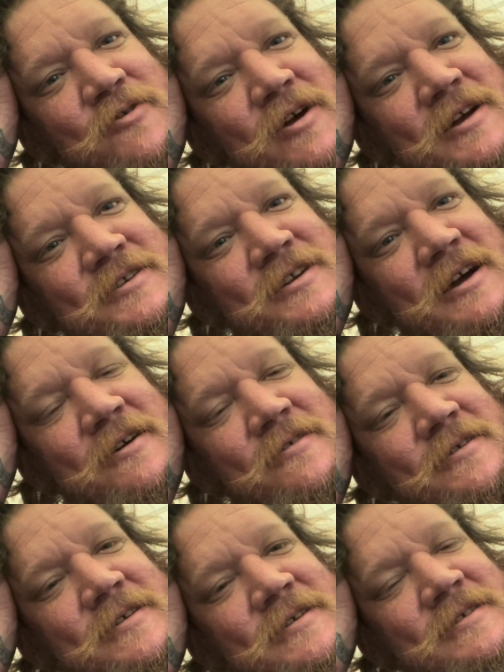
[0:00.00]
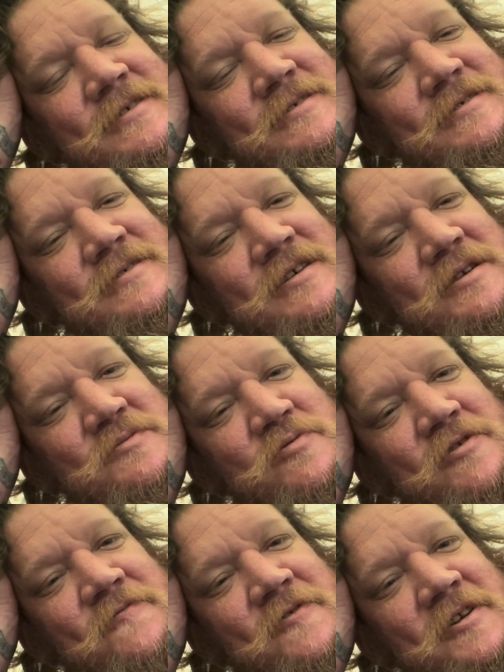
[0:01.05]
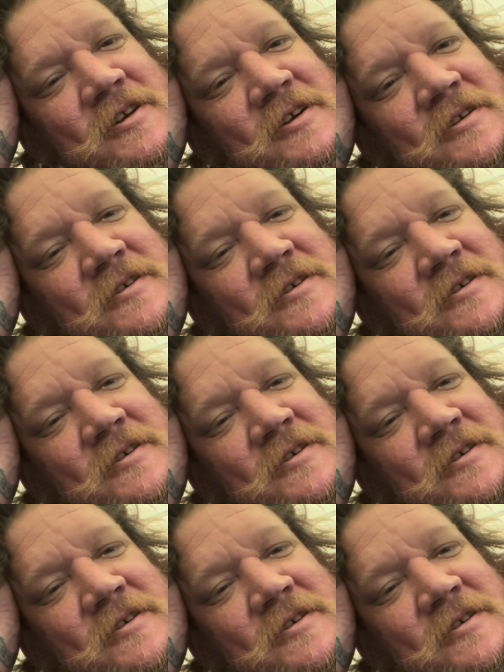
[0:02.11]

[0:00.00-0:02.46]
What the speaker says: crashed out. That's pretty funny.